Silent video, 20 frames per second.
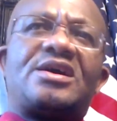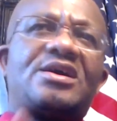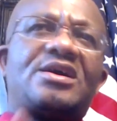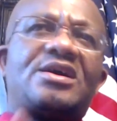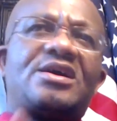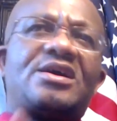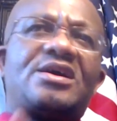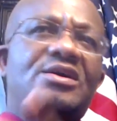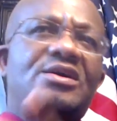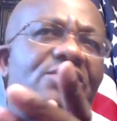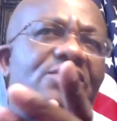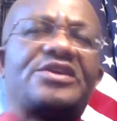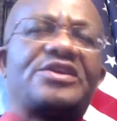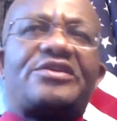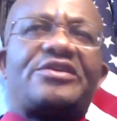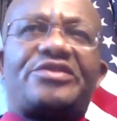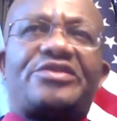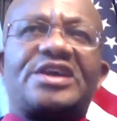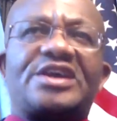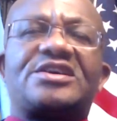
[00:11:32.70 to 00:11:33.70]
I want to
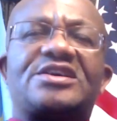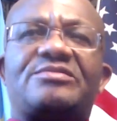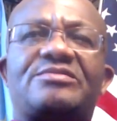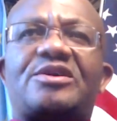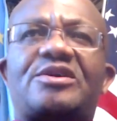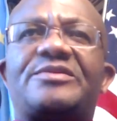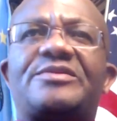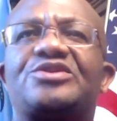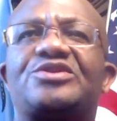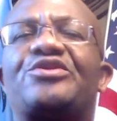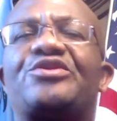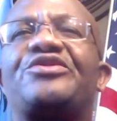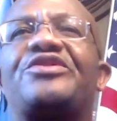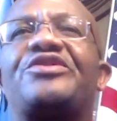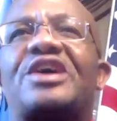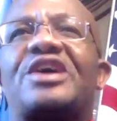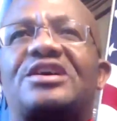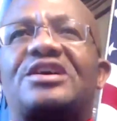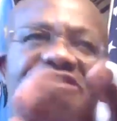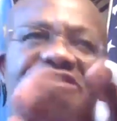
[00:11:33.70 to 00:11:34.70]
take a moment to
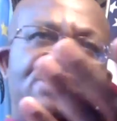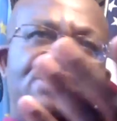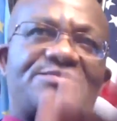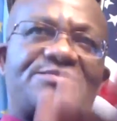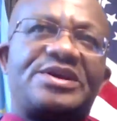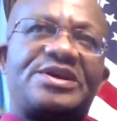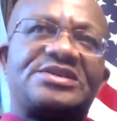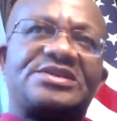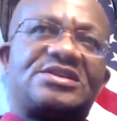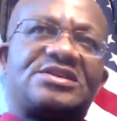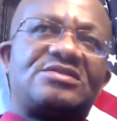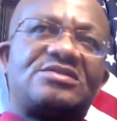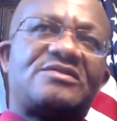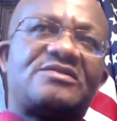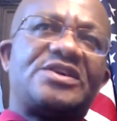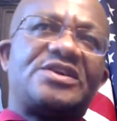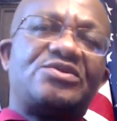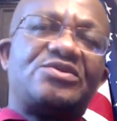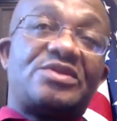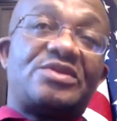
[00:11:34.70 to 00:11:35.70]
thank the
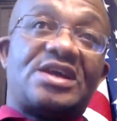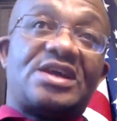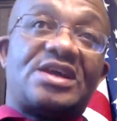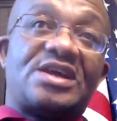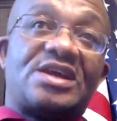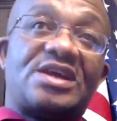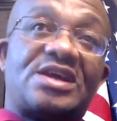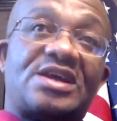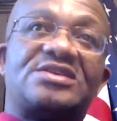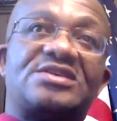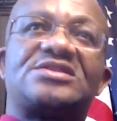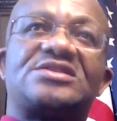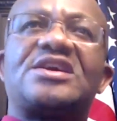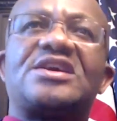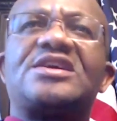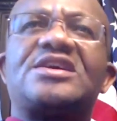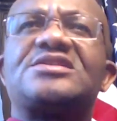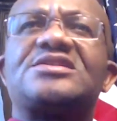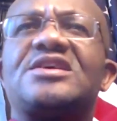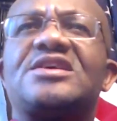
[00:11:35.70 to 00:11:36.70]
President of the United
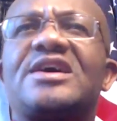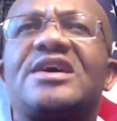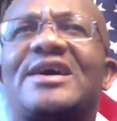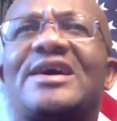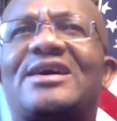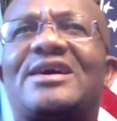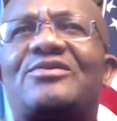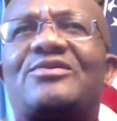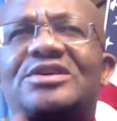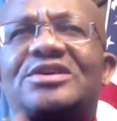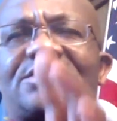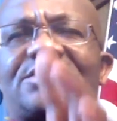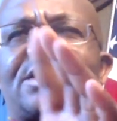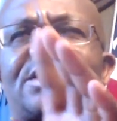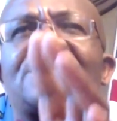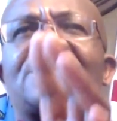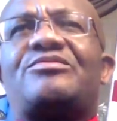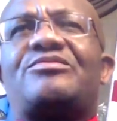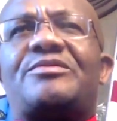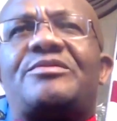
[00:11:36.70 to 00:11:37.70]
States. I want to
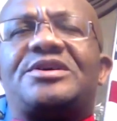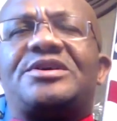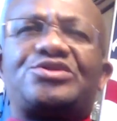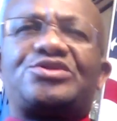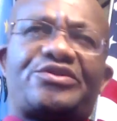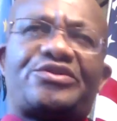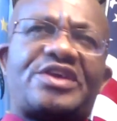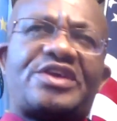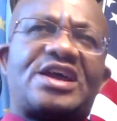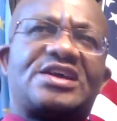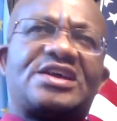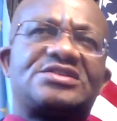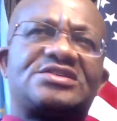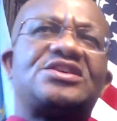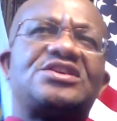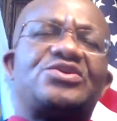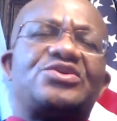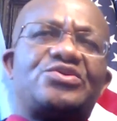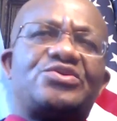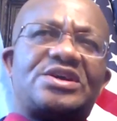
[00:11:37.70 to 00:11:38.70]
take a moment to
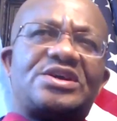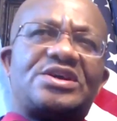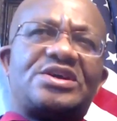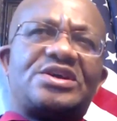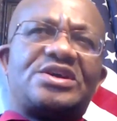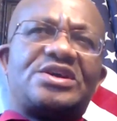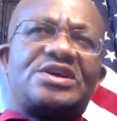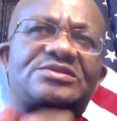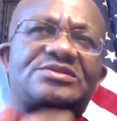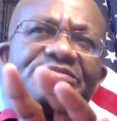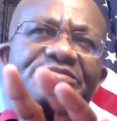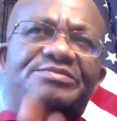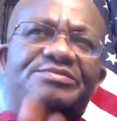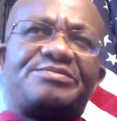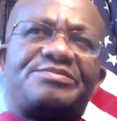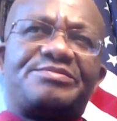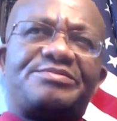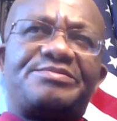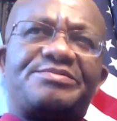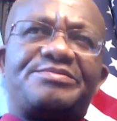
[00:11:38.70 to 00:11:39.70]
thank the U.S.
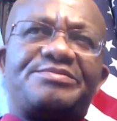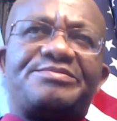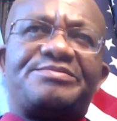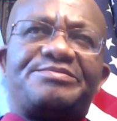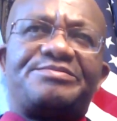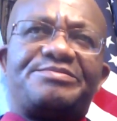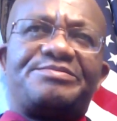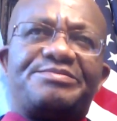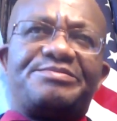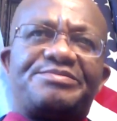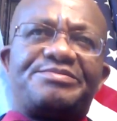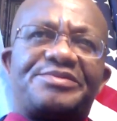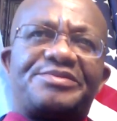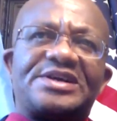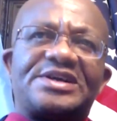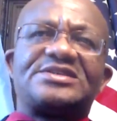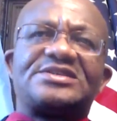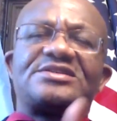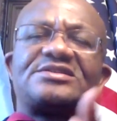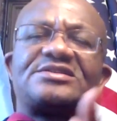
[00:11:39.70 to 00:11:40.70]

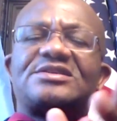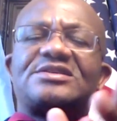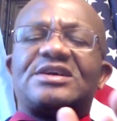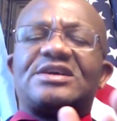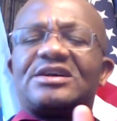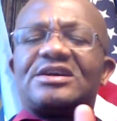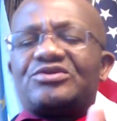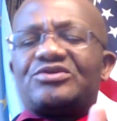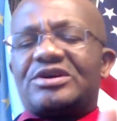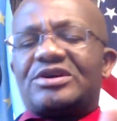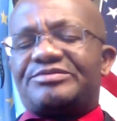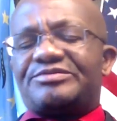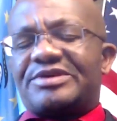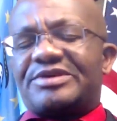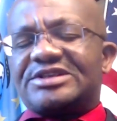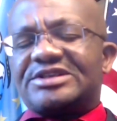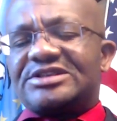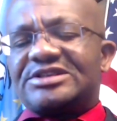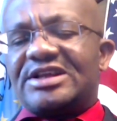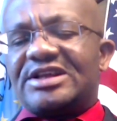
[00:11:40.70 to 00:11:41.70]
U.S.
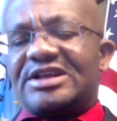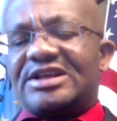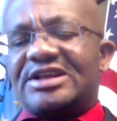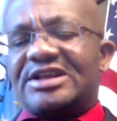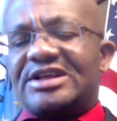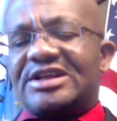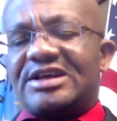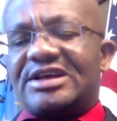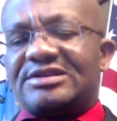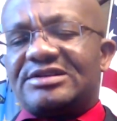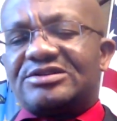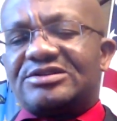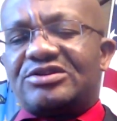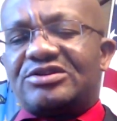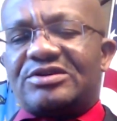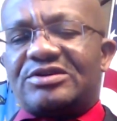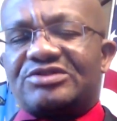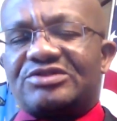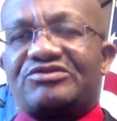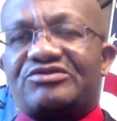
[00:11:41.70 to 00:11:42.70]
President
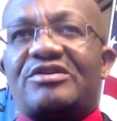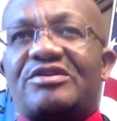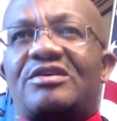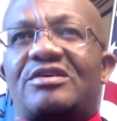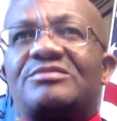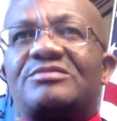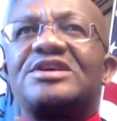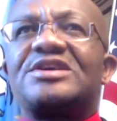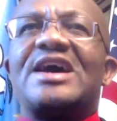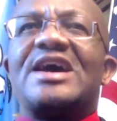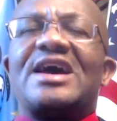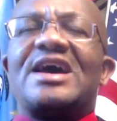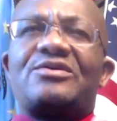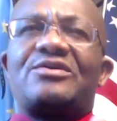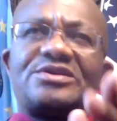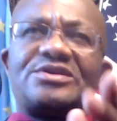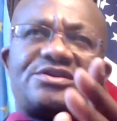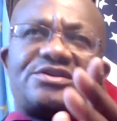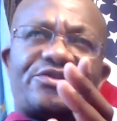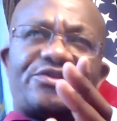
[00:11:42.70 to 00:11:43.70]
Donald Trump. I
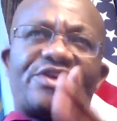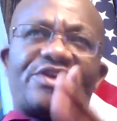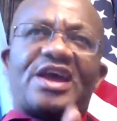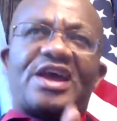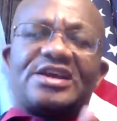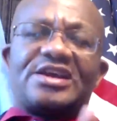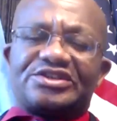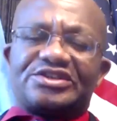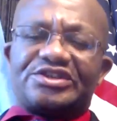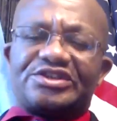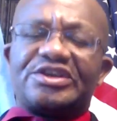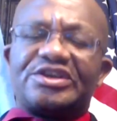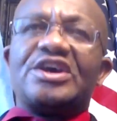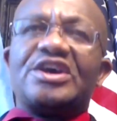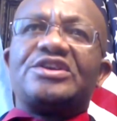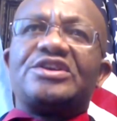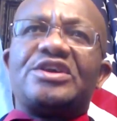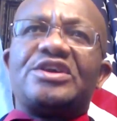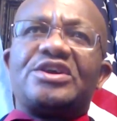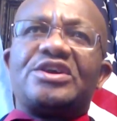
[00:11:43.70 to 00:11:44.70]
want to thank
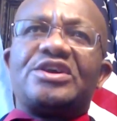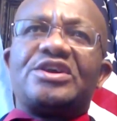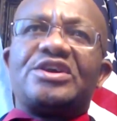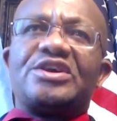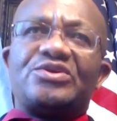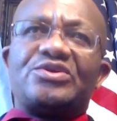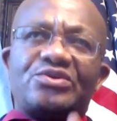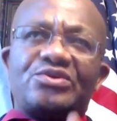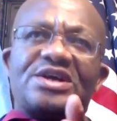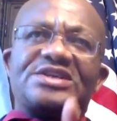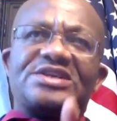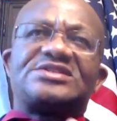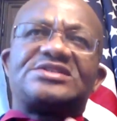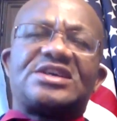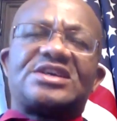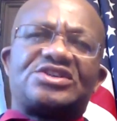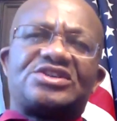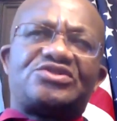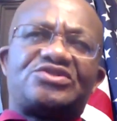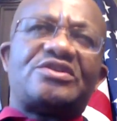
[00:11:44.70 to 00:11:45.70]
the U.S.
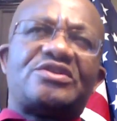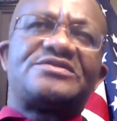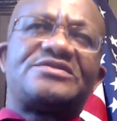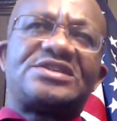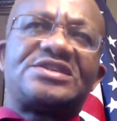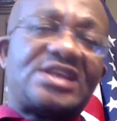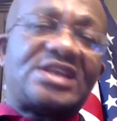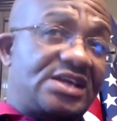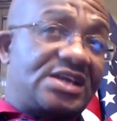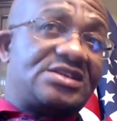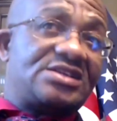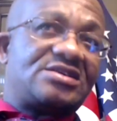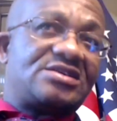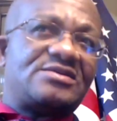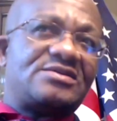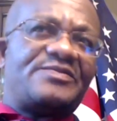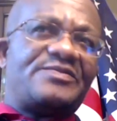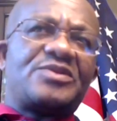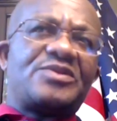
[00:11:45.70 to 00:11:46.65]
Secretary of State.